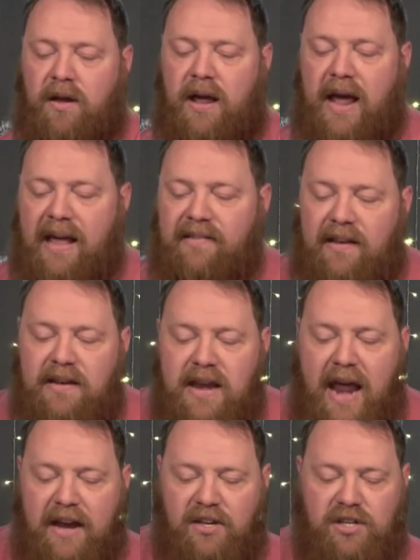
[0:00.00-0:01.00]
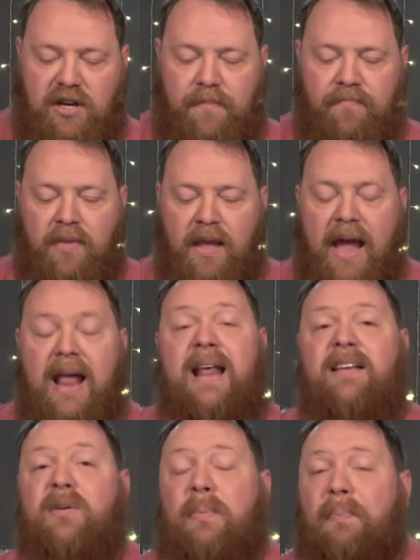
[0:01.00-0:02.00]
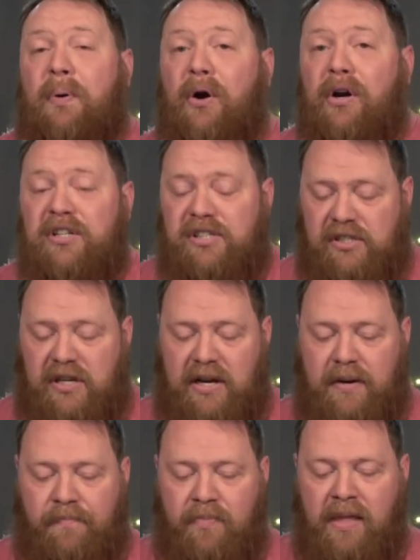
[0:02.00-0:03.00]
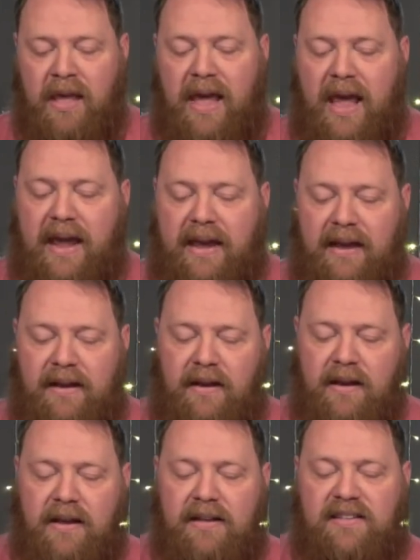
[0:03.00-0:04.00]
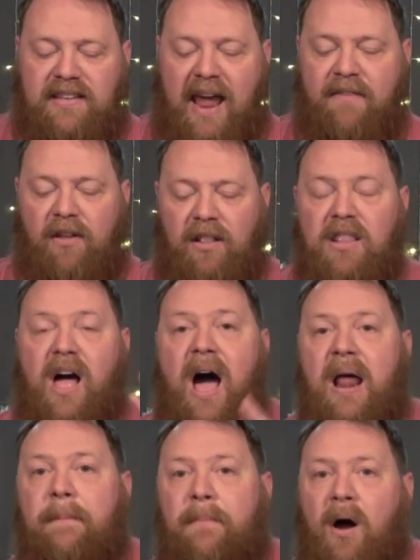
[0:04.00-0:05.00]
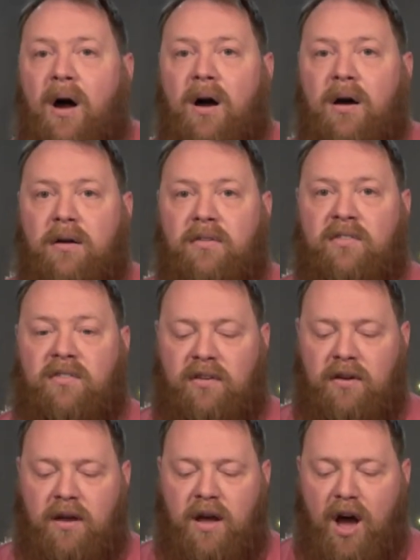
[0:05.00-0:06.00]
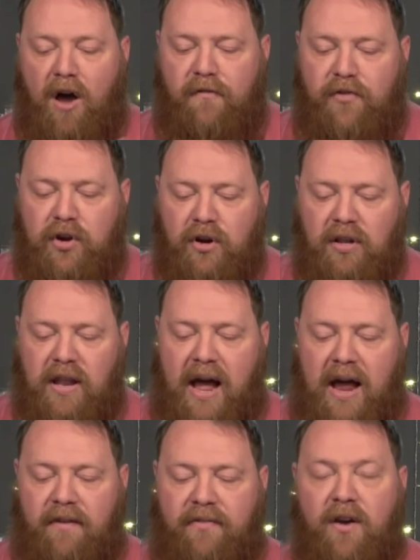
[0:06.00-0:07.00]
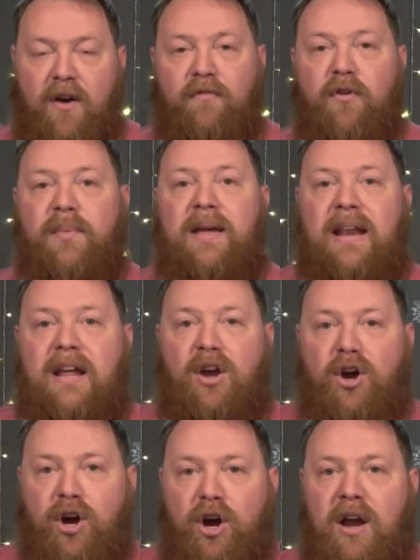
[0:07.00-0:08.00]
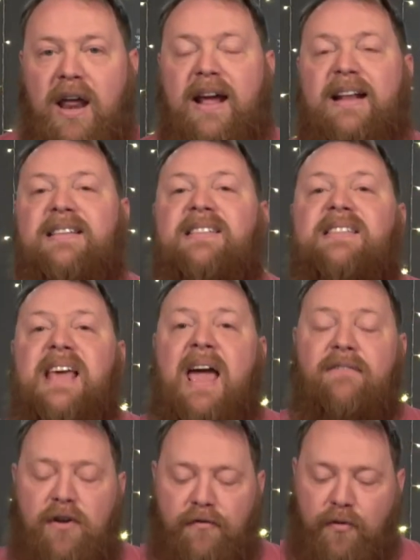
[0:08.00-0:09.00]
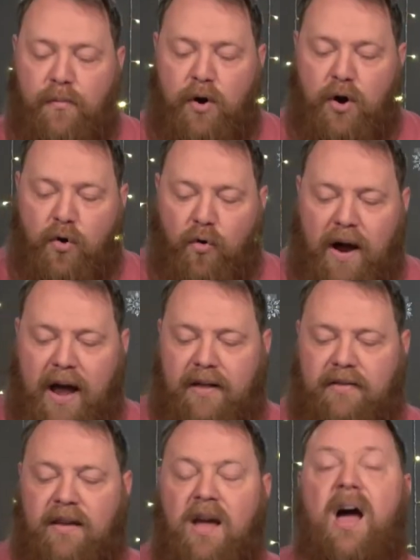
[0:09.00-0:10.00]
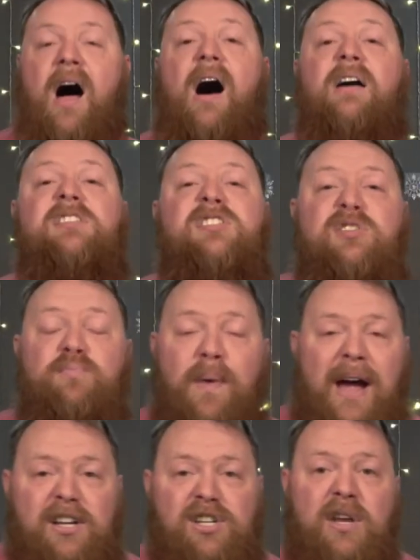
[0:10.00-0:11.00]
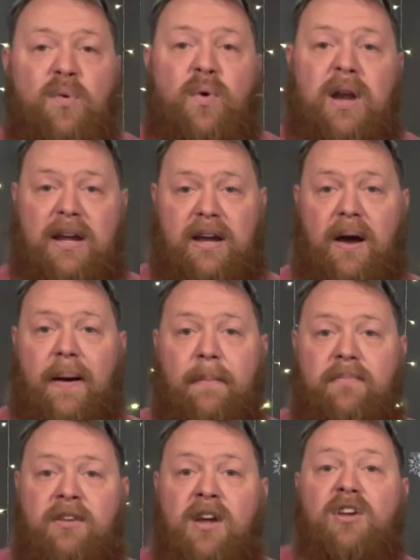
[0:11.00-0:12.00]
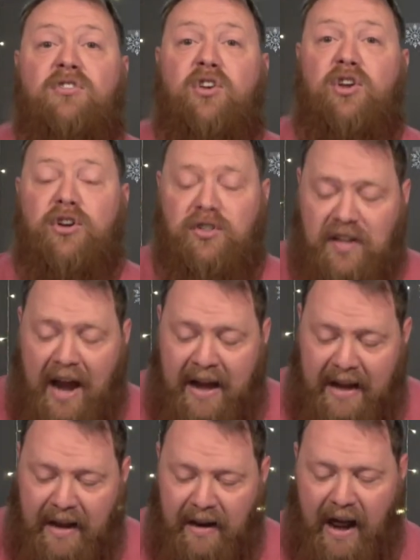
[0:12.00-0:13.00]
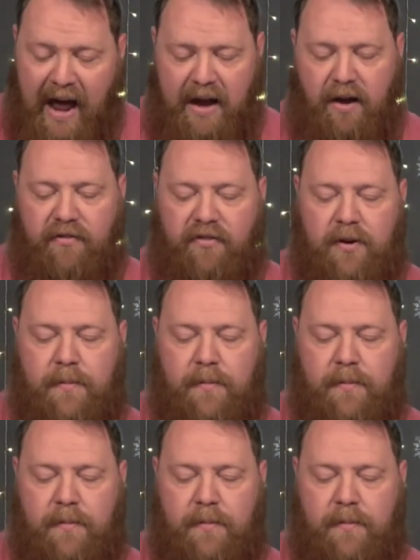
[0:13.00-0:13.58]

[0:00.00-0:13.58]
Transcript: As a nation and as a person, it can save a lot of parts of your life from getting hurt and can save you from regrets, especially when it comes to your dating life.